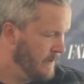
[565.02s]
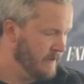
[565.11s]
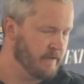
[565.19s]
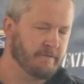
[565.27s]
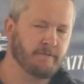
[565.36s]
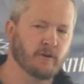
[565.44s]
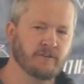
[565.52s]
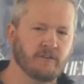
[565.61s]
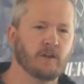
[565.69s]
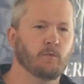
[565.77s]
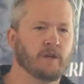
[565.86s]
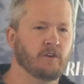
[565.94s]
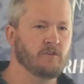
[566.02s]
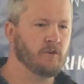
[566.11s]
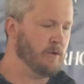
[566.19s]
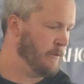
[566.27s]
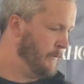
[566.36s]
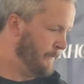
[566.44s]
And the first thing we can
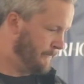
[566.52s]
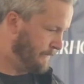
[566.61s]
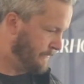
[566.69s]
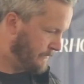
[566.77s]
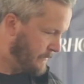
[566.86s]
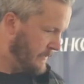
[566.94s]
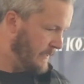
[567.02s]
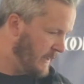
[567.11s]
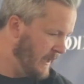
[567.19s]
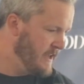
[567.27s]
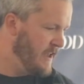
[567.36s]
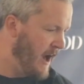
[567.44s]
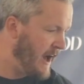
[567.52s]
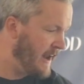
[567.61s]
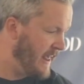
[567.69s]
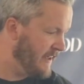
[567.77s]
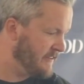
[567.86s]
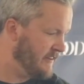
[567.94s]
do, and
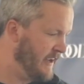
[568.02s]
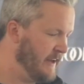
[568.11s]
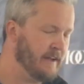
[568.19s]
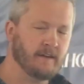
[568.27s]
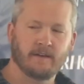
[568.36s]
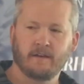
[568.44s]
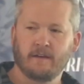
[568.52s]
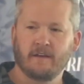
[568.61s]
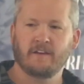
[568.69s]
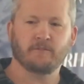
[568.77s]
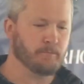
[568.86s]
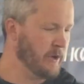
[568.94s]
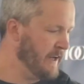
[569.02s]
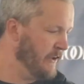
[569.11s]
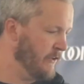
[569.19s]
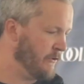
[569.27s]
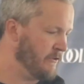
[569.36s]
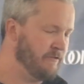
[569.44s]
not hesitating, is
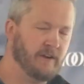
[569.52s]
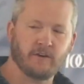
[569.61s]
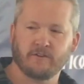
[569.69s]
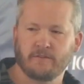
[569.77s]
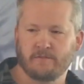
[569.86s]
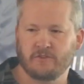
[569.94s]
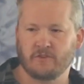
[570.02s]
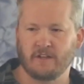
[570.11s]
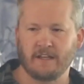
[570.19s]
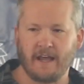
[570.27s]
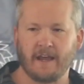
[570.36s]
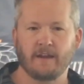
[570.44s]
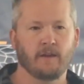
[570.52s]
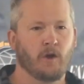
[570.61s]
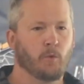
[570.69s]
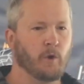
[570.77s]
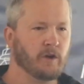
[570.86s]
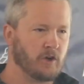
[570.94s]
bringing those fears to light
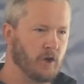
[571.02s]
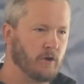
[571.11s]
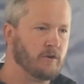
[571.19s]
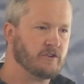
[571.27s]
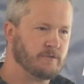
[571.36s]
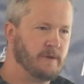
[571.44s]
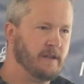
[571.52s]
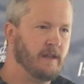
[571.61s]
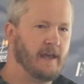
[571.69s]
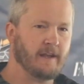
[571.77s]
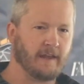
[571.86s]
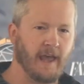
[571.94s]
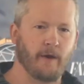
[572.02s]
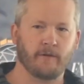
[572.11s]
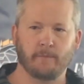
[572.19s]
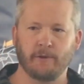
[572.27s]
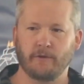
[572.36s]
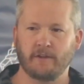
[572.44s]
where encouragement and
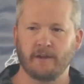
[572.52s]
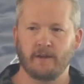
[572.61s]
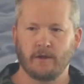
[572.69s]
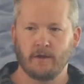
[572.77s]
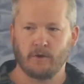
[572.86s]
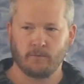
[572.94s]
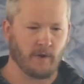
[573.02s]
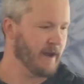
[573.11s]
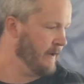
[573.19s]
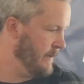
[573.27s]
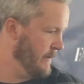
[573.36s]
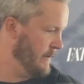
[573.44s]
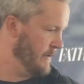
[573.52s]
accountability reign.